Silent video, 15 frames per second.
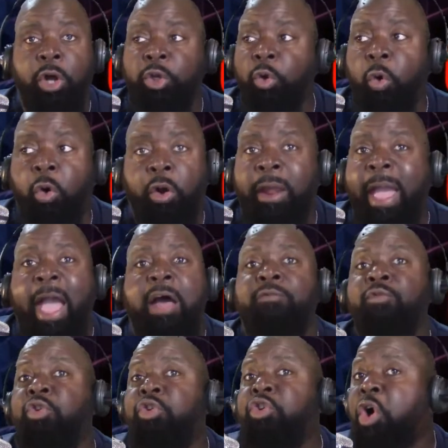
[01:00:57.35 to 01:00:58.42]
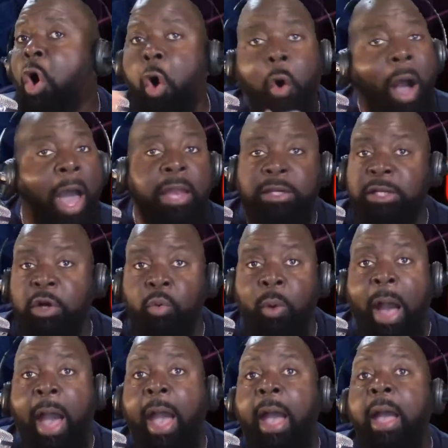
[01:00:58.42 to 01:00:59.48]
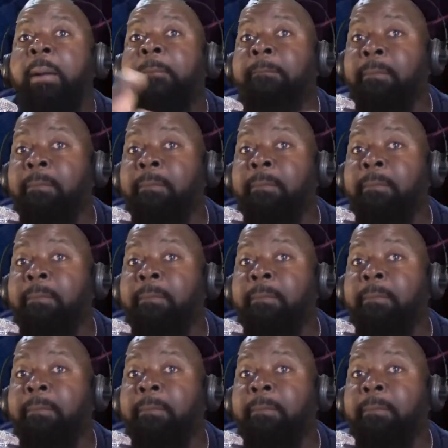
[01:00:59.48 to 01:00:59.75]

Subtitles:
Her daughter have no idea why